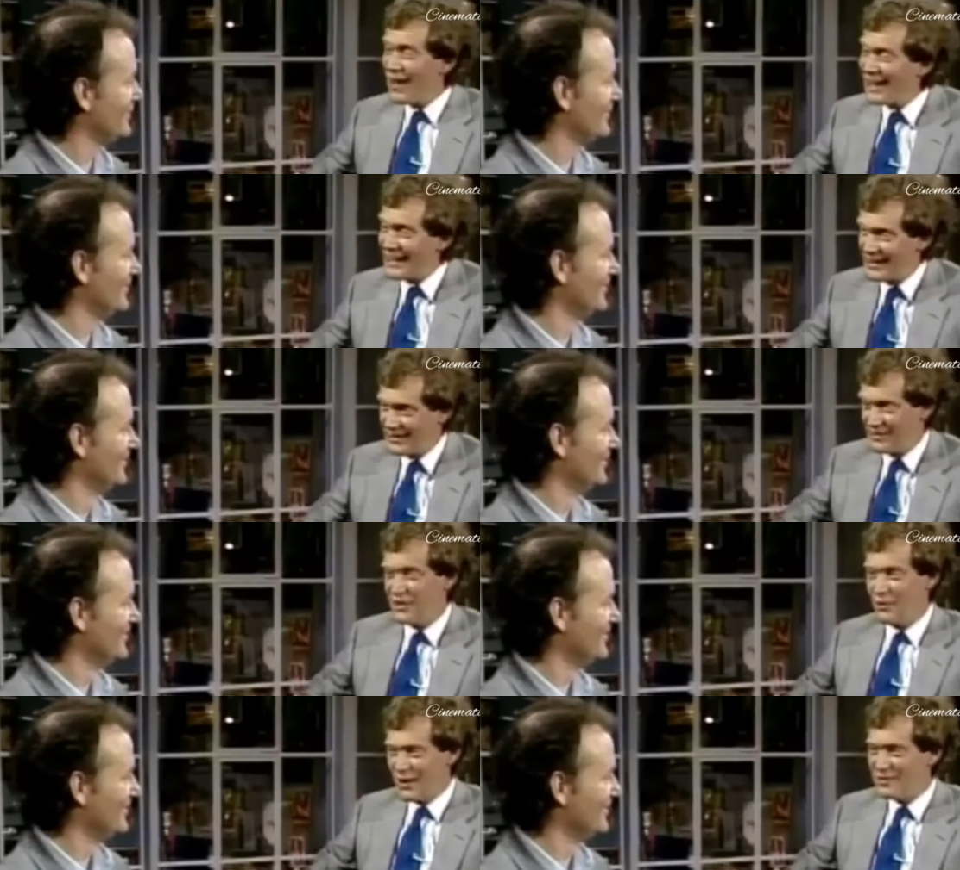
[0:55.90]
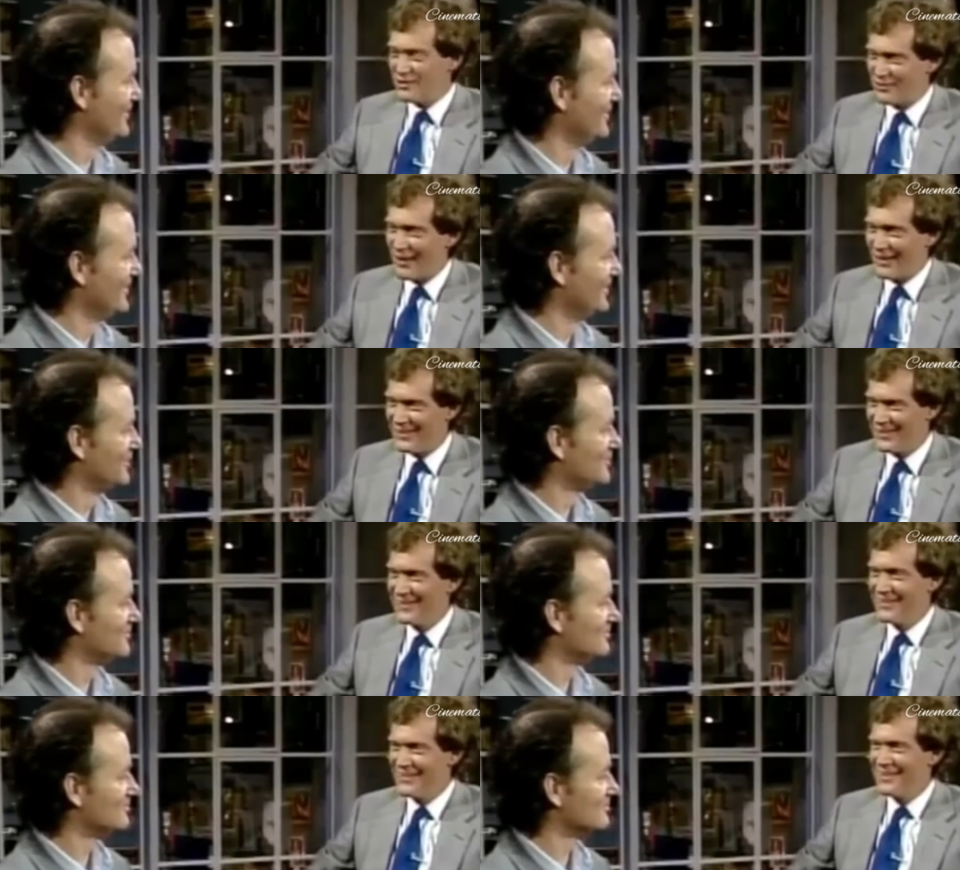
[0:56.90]
Speaker 1: fighting it. It's a courageous fight.
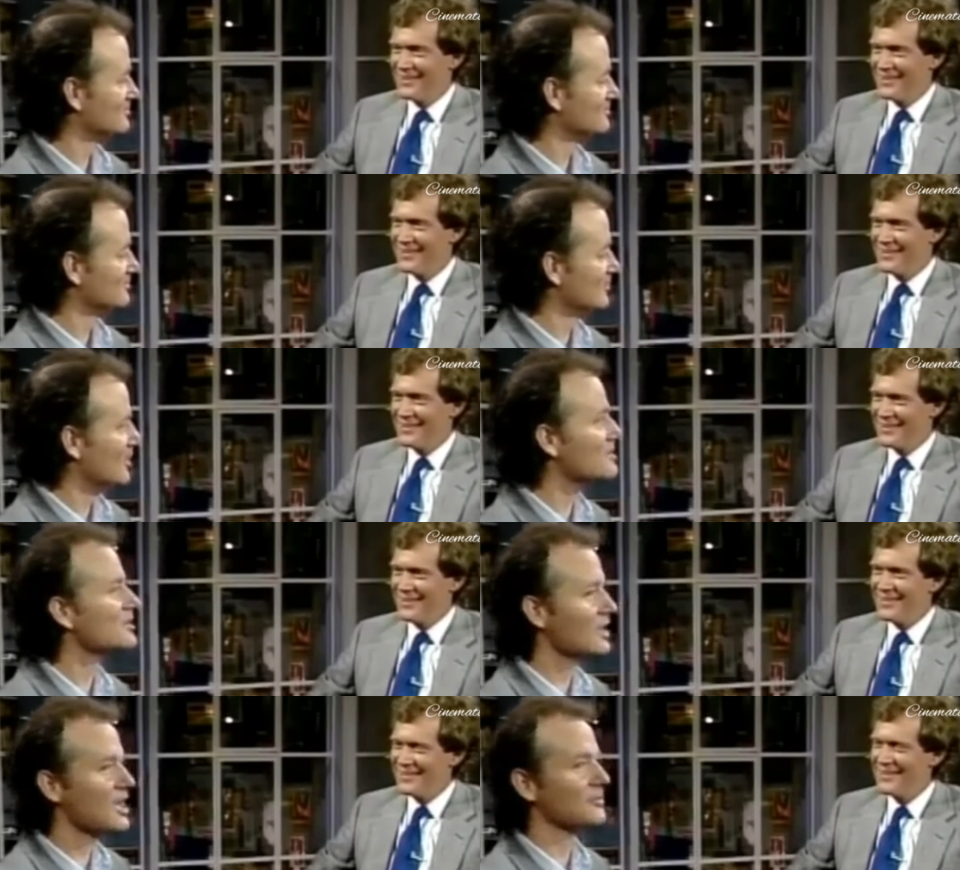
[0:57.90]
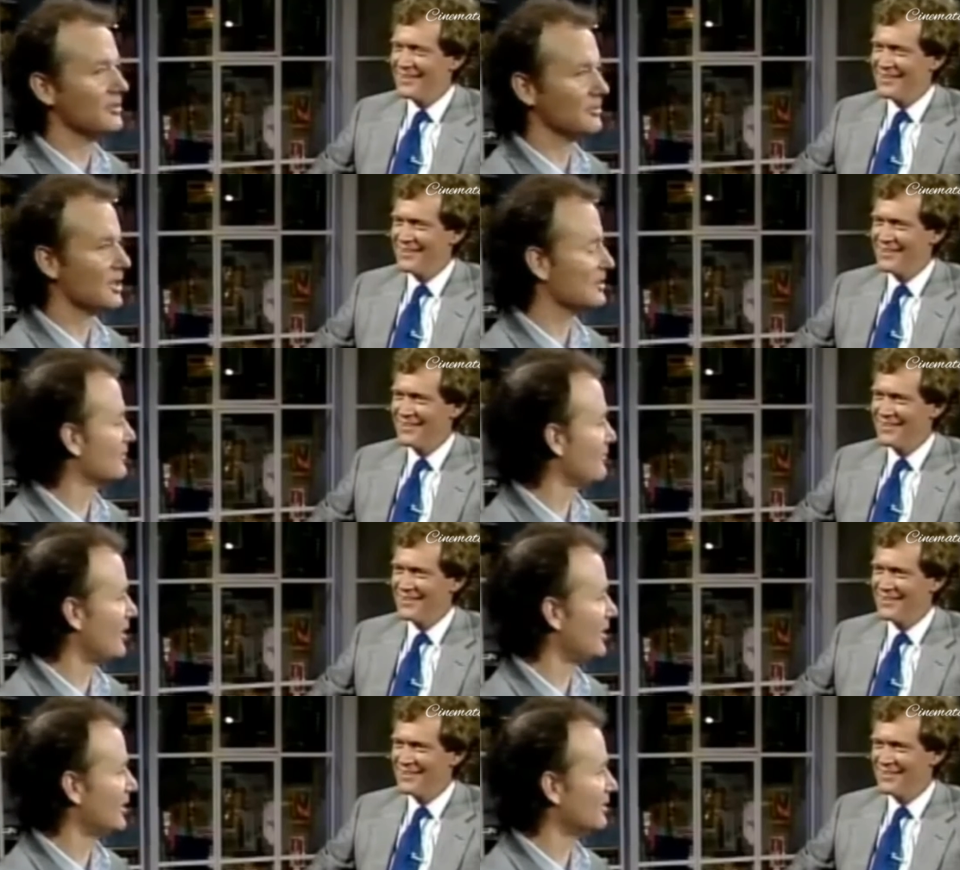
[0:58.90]
Speaker 2: Well, there's a lot of people out there
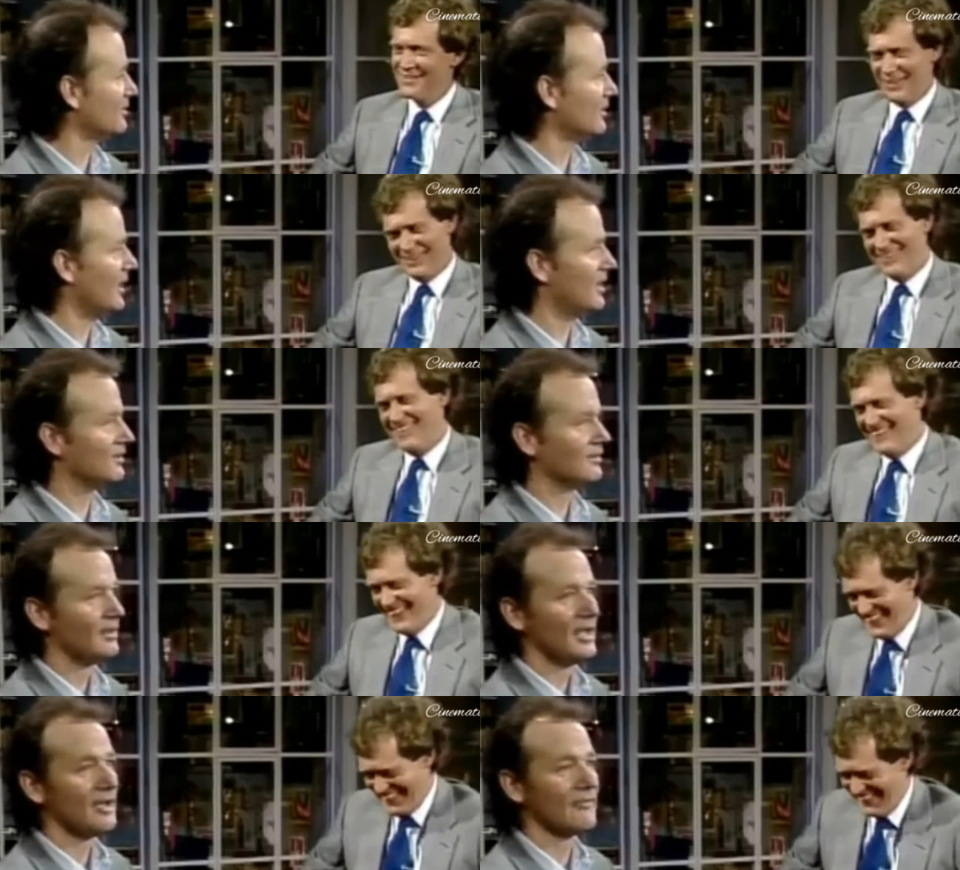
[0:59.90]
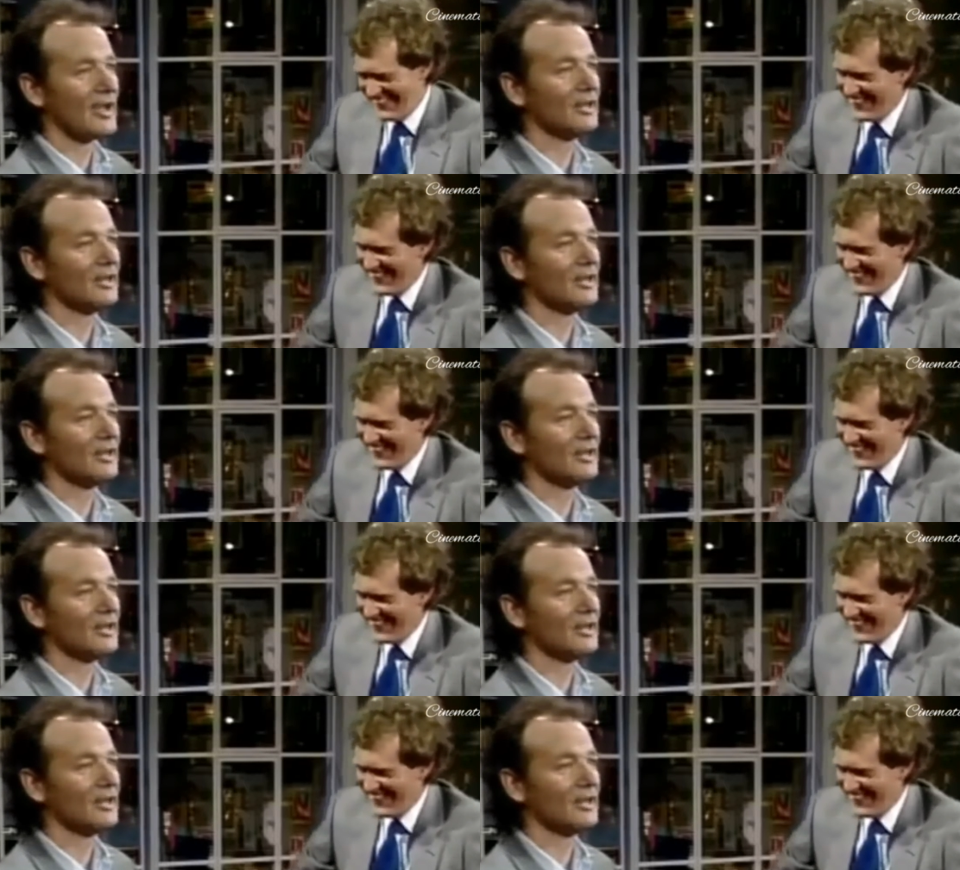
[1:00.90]
fighting it. Well, and if